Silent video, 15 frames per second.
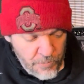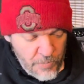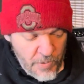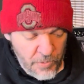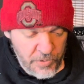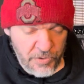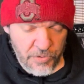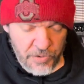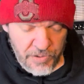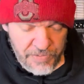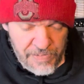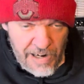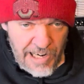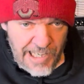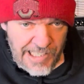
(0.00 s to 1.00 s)
which is your
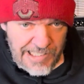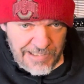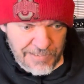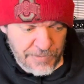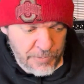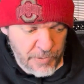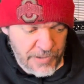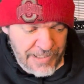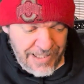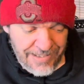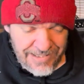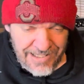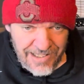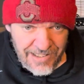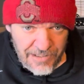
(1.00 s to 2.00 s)
5, which
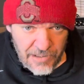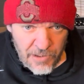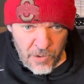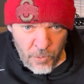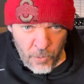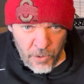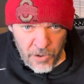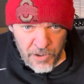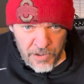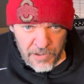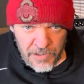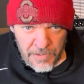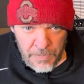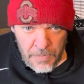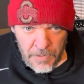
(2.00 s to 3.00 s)
isn't in the
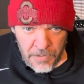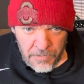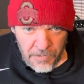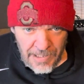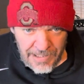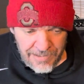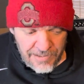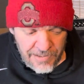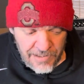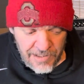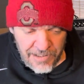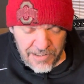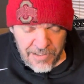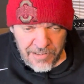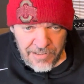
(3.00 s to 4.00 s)
chord, so that's
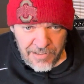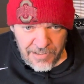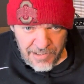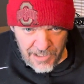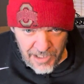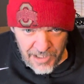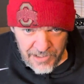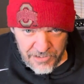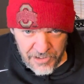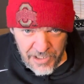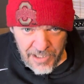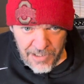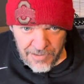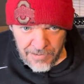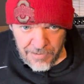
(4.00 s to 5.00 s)
good because it's
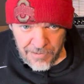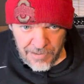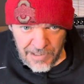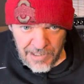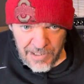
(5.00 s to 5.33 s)
contrast.